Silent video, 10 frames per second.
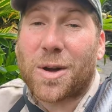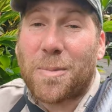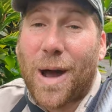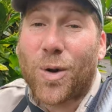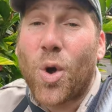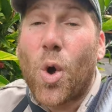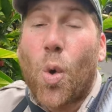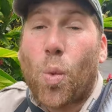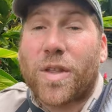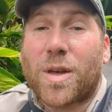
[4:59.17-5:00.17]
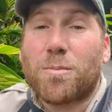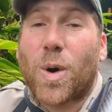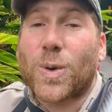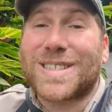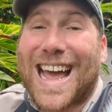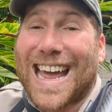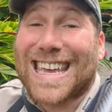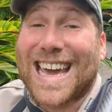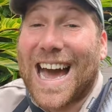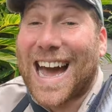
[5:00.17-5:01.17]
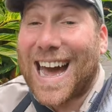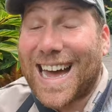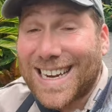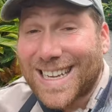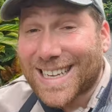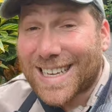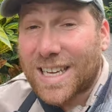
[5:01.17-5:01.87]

about one of the most iconic